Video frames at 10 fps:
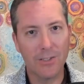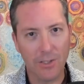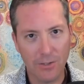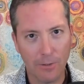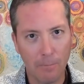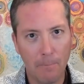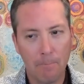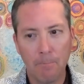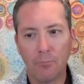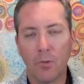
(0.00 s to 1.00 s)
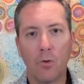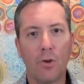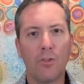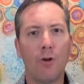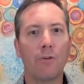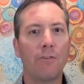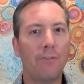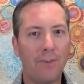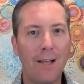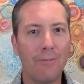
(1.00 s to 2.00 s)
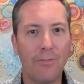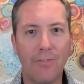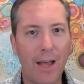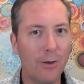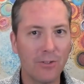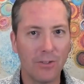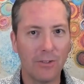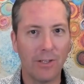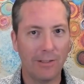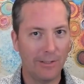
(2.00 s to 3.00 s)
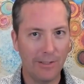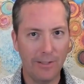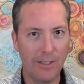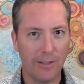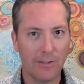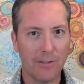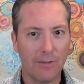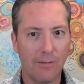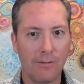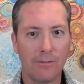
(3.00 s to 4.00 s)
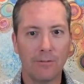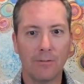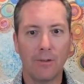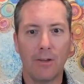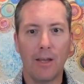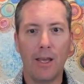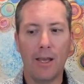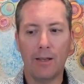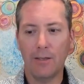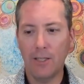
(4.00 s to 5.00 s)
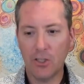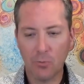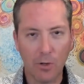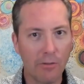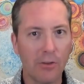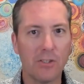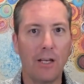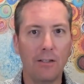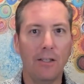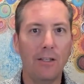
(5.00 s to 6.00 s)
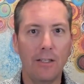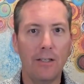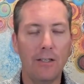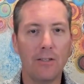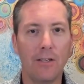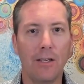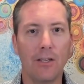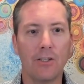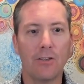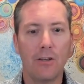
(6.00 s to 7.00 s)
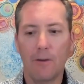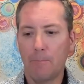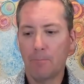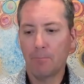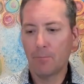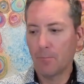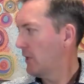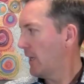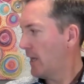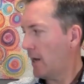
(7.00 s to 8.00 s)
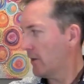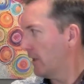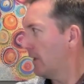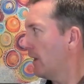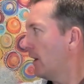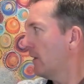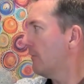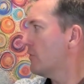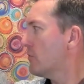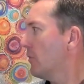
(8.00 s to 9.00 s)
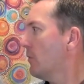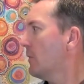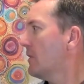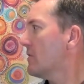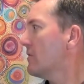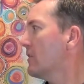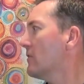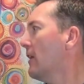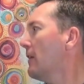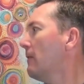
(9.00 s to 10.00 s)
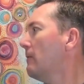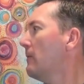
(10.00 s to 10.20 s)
system with over 5,000 LEDs. And each one of those LEDs is laid out in a, I'll even show you what this looks like.